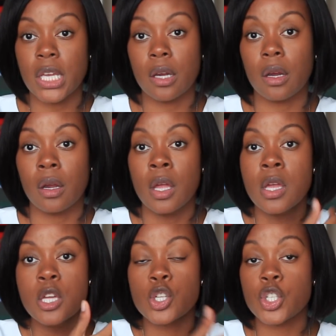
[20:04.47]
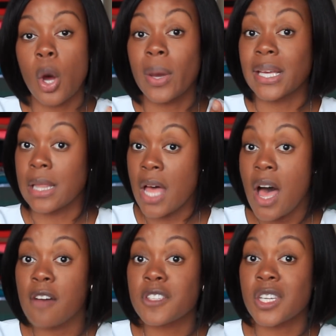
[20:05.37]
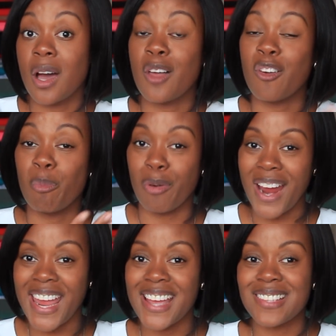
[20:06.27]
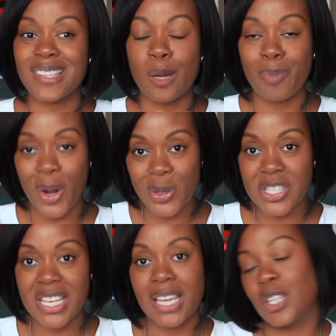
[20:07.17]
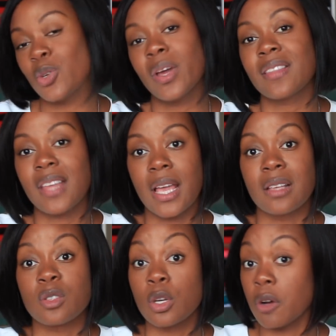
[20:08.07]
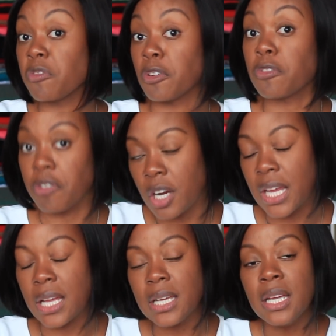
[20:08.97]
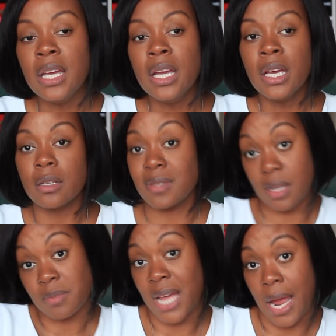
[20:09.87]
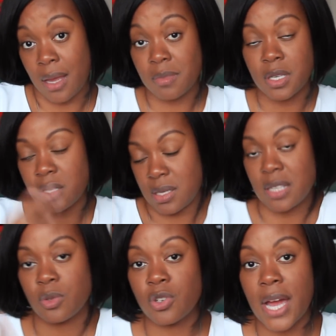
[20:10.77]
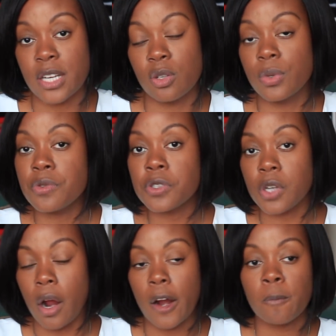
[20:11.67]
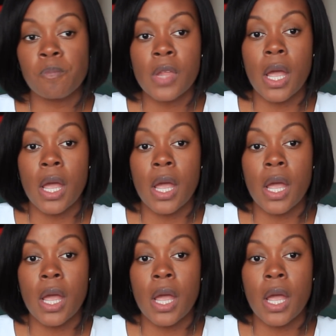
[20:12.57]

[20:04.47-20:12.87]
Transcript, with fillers: here showing love to other brands and posting and doing things, you know, for free sometimes because that's what you got to do when you start